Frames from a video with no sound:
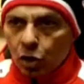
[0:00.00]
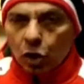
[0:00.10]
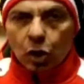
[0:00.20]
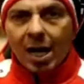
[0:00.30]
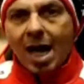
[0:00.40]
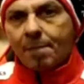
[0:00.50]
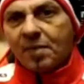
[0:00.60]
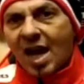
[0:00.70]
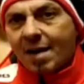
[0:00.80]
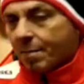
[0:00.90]
good lap
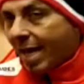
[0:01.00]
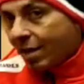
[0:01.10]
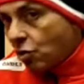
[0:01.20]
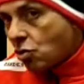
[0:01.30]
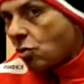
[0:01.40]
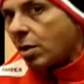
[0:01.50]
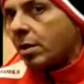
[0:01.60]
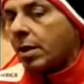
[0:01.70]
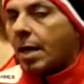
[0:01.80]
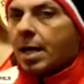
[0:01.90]
time and you're
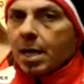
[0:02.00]
in the